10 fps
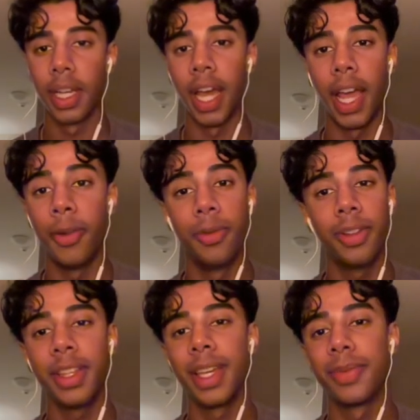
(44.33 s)
I
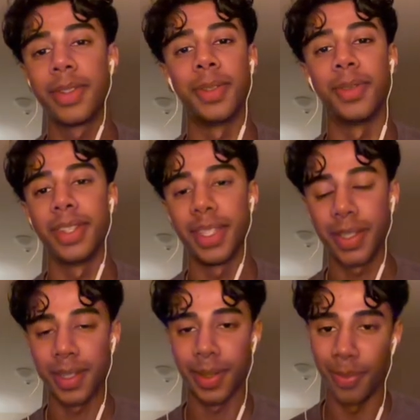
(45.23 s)
really am just doing this
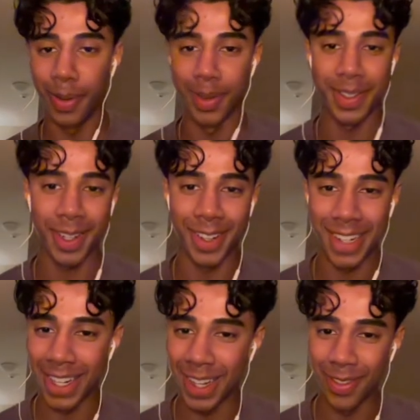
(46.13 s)
to post
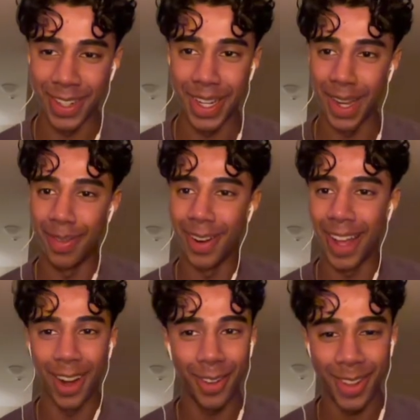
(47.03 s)
content every day, bro.
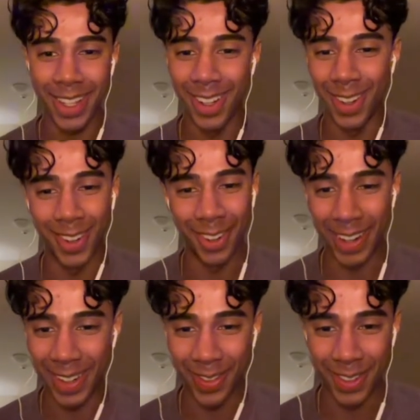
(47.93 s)
I really don't know
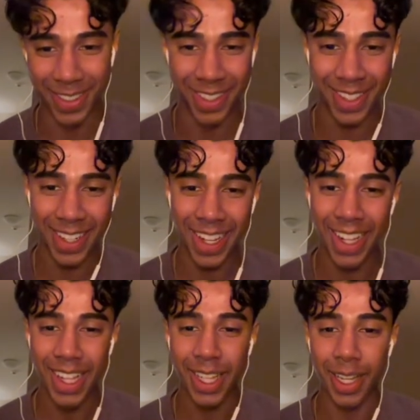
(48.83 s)
why I'm doing this.
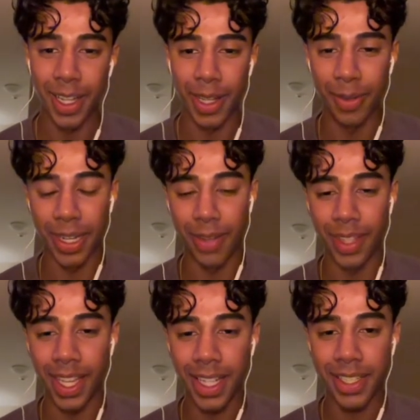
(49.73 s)
And then we have
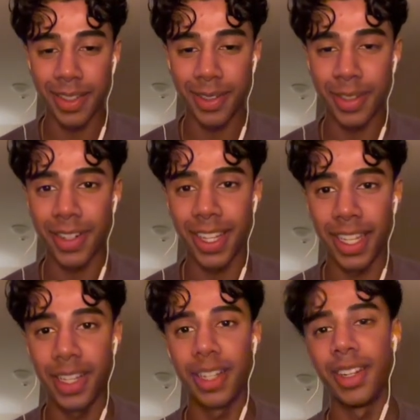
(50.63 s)
the Asian lows right
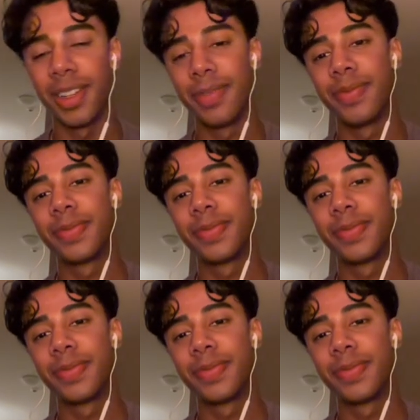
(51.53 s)
here.